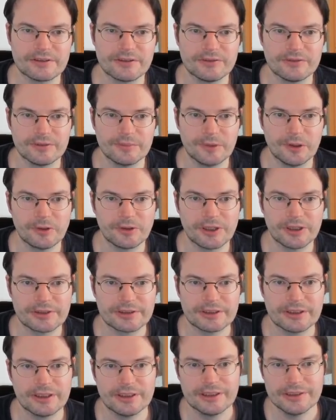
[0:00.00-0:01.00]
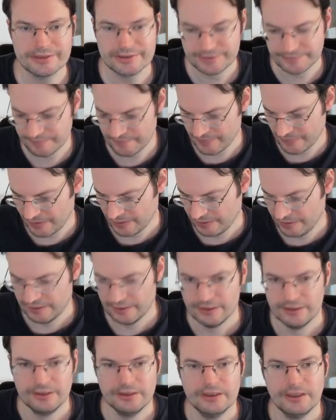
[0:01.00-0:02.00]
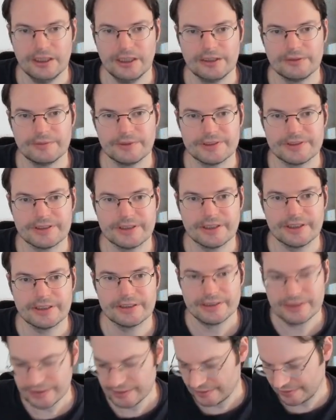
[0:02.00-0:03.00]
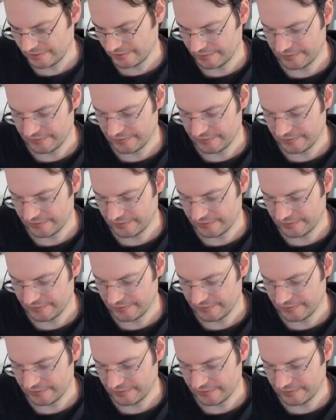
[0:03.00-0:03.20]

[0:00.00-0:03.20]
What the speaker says: of a monad class. And we said that